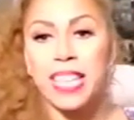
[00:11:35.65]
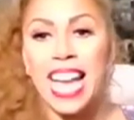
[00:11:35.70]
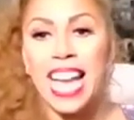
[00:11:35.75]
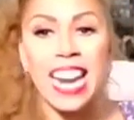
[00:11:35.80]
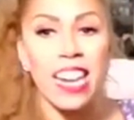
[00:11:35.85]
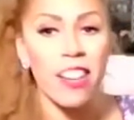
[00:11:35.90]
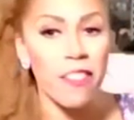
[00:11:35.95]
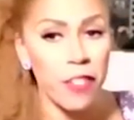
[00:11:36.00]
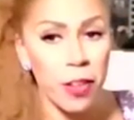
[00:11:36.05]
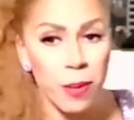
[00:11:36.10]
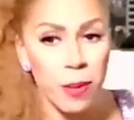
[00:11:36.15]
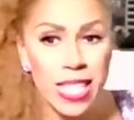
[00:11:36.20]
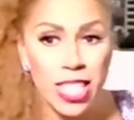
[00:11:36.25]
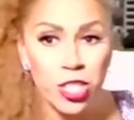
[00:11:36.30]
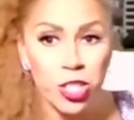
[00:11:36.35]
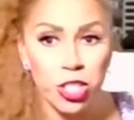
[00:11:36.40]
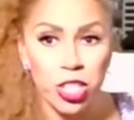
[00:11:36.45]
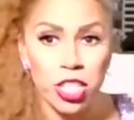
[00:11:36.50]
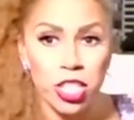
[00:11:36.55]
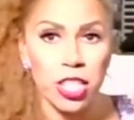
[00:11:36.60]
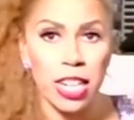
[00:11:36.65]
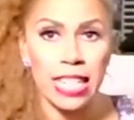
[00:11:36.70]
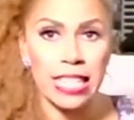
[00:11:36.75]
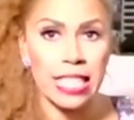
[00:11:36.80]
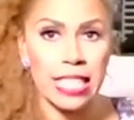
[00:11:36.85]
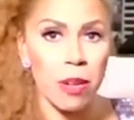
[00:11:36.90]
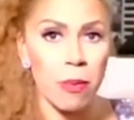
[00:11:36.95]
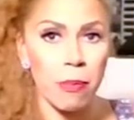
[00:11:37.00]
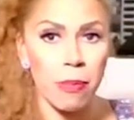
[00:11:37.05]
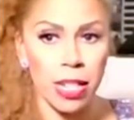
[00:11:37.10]
And if it was a tradition I
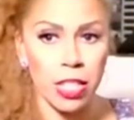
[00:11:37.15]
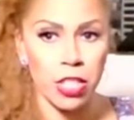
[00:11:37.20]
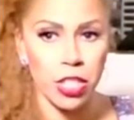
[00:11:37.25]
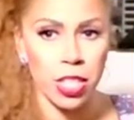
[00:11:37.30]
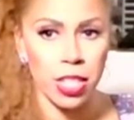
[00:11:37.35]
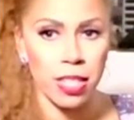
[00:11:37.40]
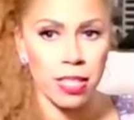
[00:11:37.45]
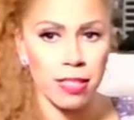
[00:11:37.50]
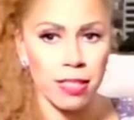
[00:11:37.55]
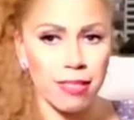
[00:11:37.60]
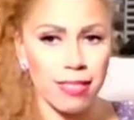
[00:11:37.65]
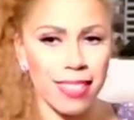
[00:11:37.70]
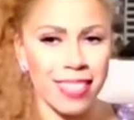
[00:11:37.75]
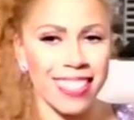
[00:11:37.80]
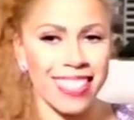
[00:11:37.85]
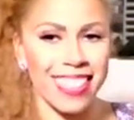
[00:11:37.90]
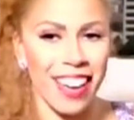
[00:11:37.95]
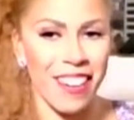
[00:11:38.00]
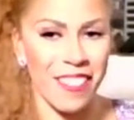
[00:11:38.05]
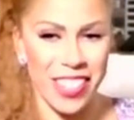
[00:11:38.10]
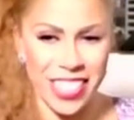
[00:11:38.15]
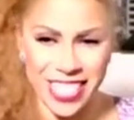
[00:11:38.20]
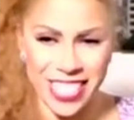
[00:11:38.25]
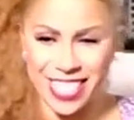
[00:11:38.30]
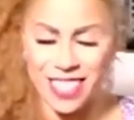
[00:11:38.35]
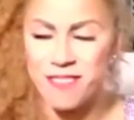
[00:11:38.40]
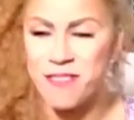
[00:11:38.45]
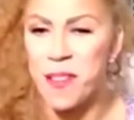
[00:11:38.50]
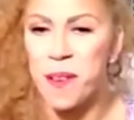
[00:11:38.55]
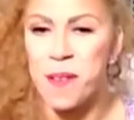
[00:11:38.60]
didn't mention, I want
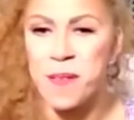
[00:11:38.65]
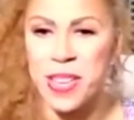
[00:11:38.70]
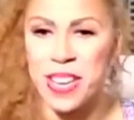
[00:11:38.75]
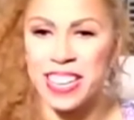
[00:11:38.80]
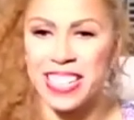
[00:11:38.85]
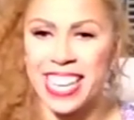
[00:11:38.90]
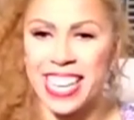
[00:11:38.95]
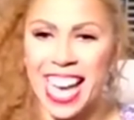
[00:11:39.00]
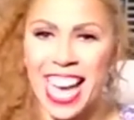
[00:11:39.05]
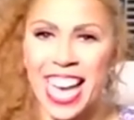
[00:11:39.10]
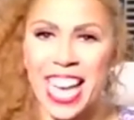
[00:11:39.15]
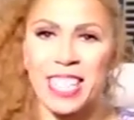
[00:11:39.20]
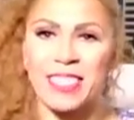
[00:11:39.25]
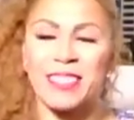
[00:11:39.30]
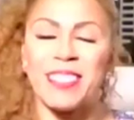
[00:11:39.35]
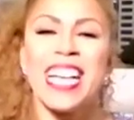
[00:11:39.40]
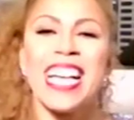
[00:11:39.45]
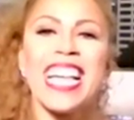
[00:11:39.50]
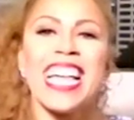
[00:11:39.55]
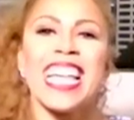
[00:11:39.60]
you to put me on game.